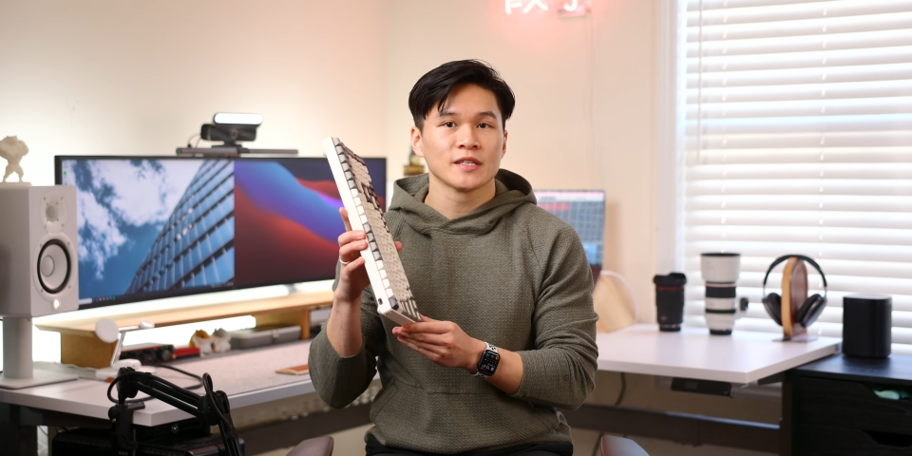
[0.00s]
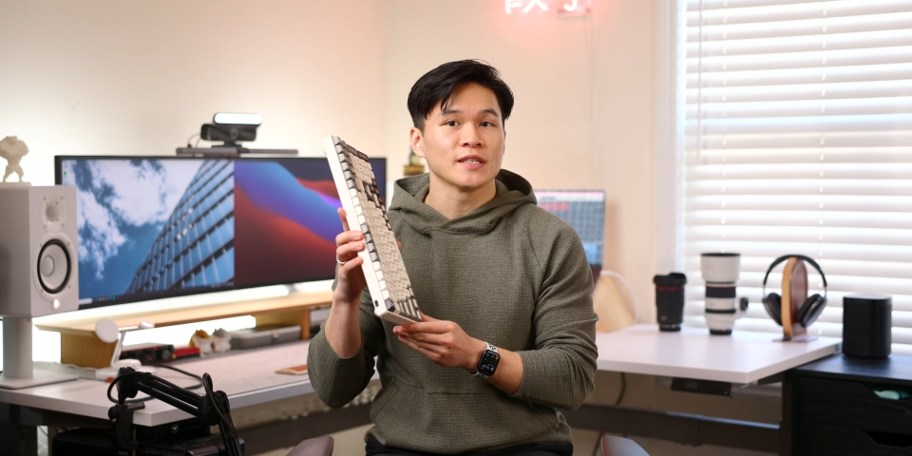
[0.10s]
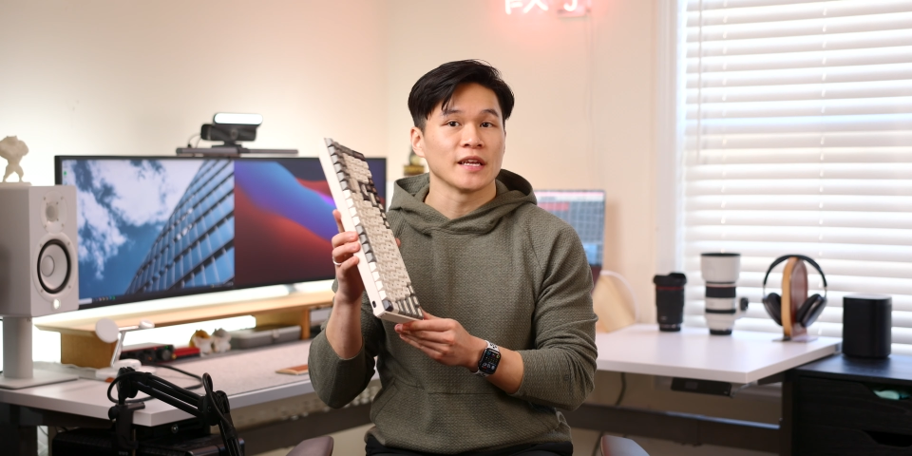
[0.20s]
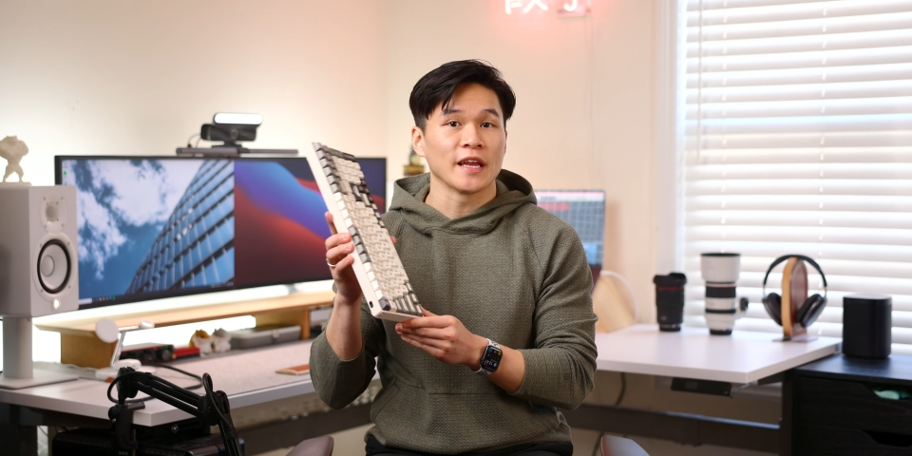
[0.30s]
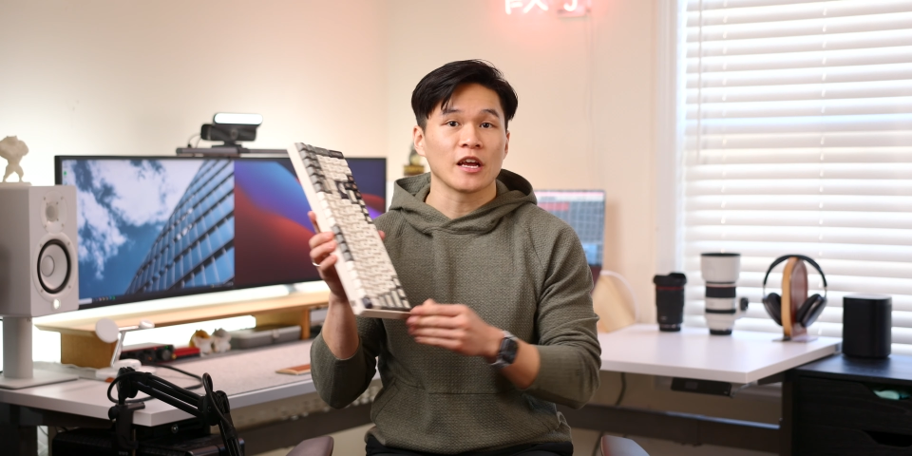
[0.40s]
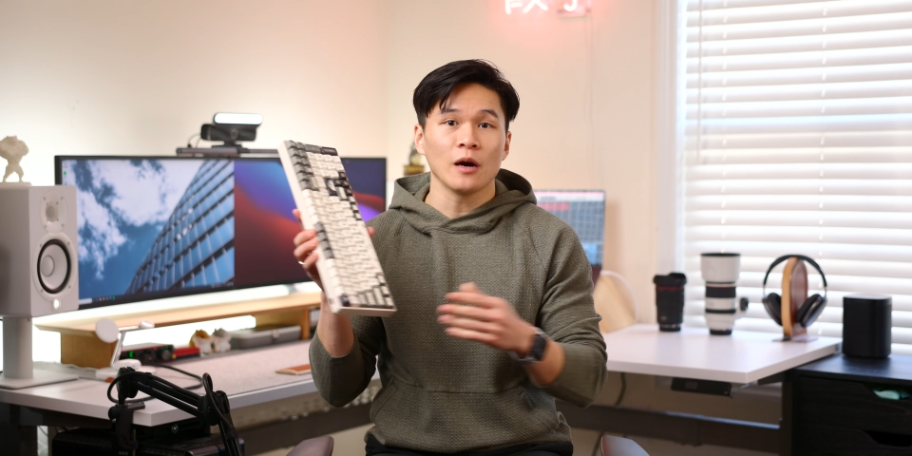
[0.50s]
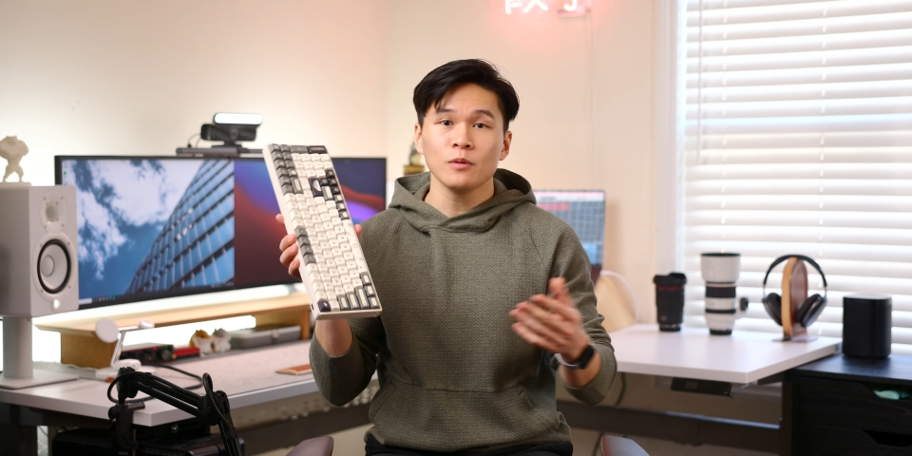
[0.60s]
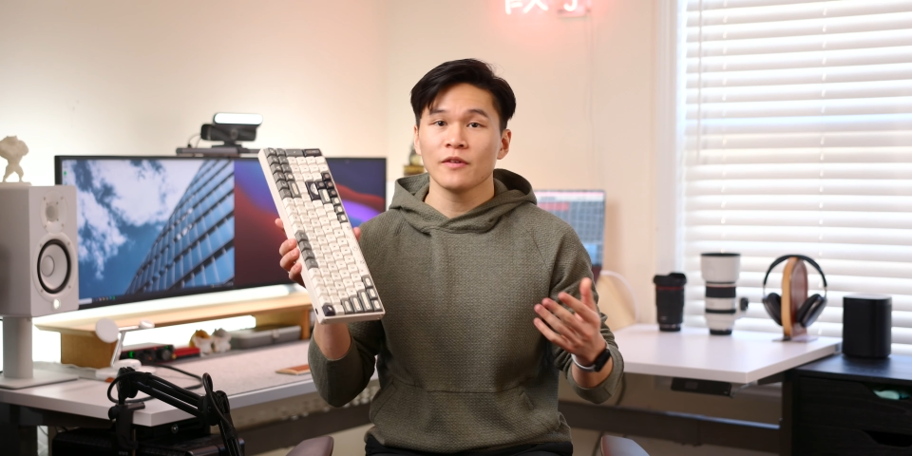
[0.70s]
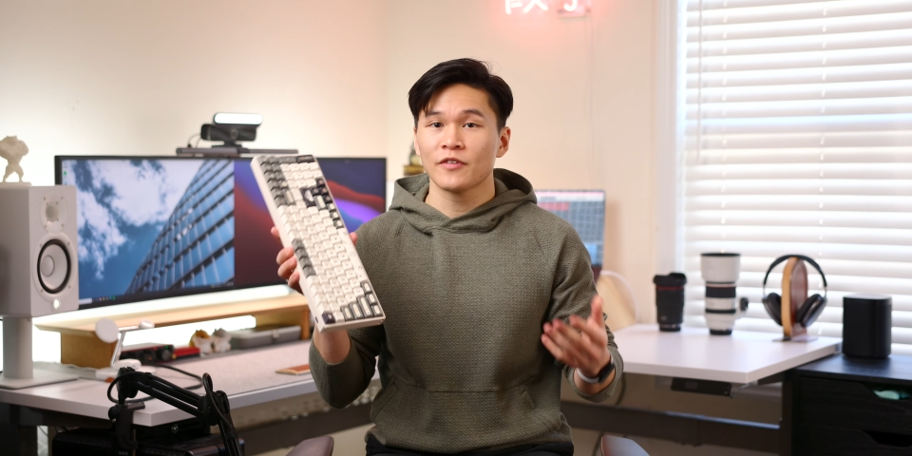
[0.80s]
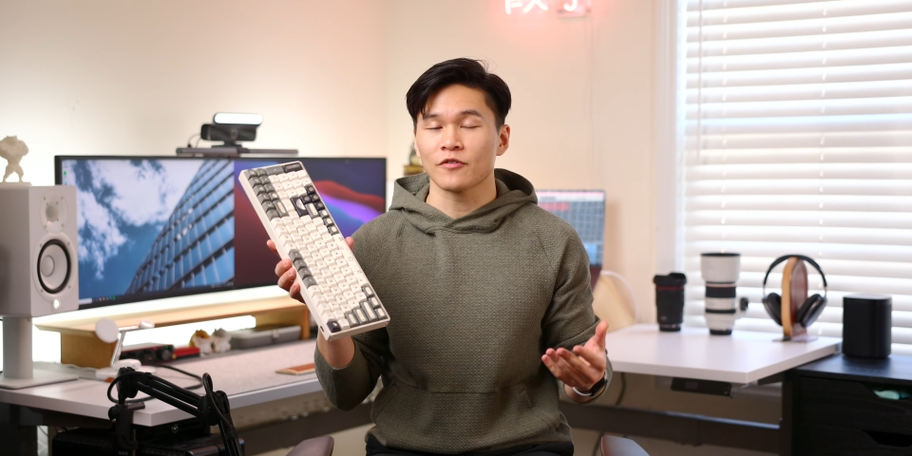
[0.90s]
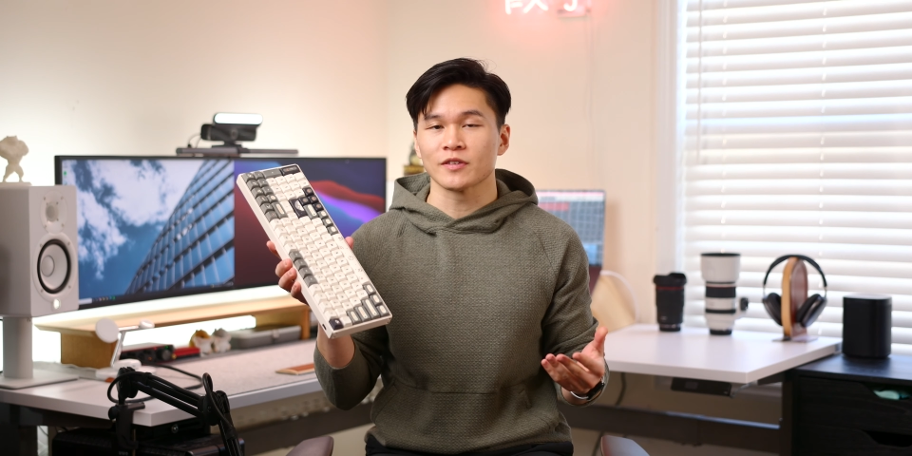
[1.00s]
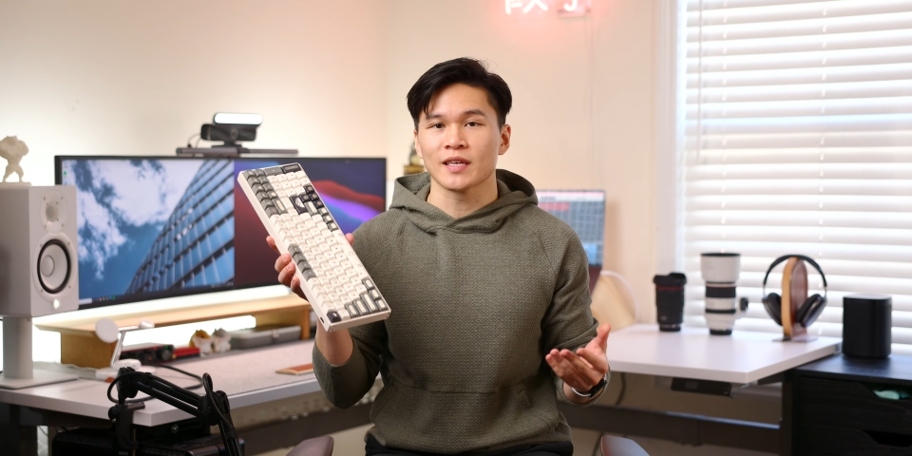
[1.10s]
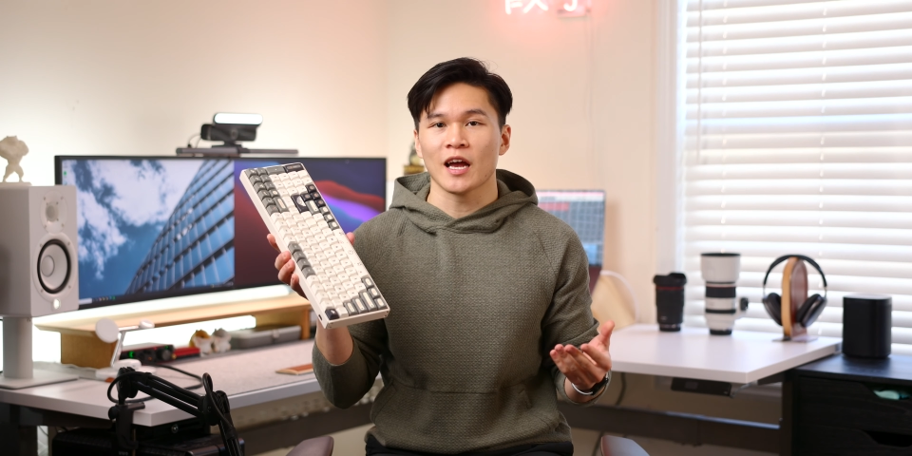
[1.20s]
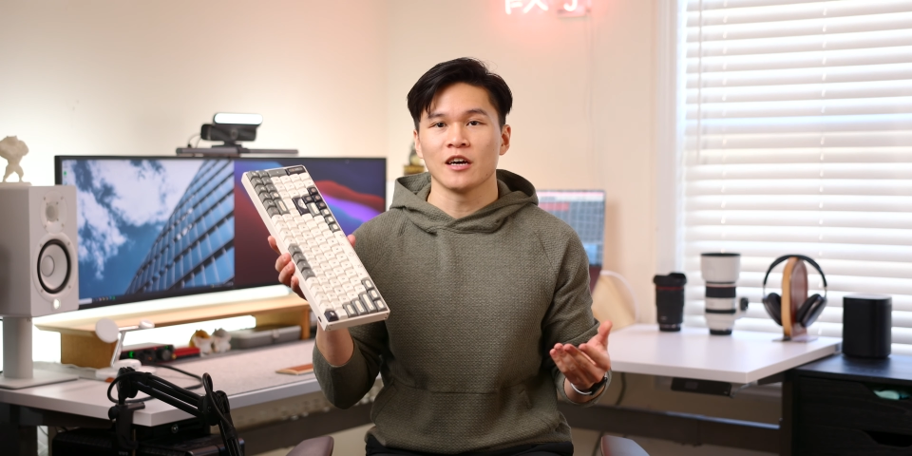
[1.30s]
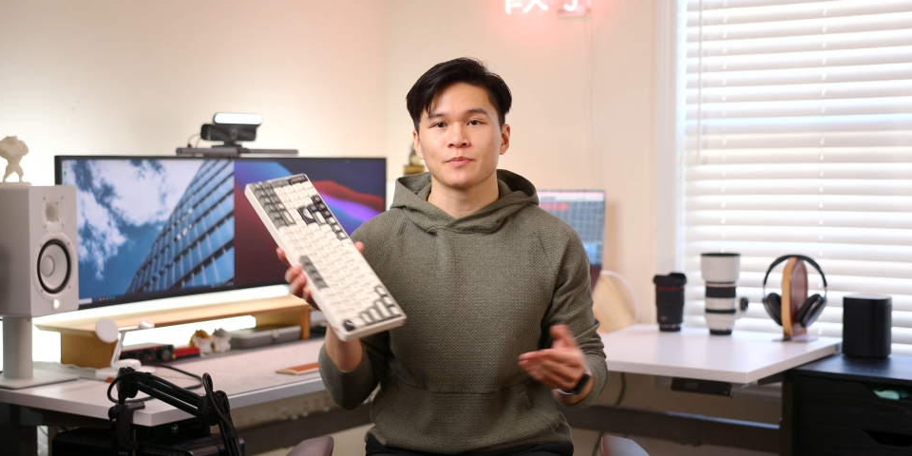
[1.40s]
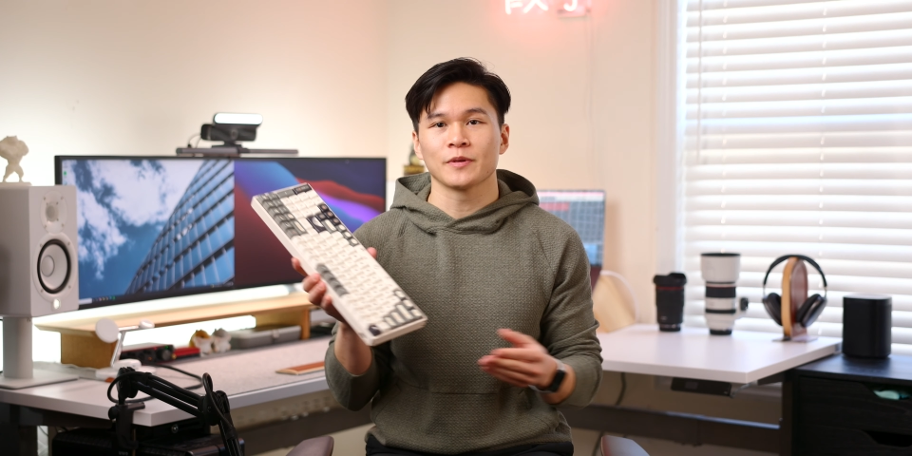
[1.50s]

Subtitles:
this in a couple of different styles,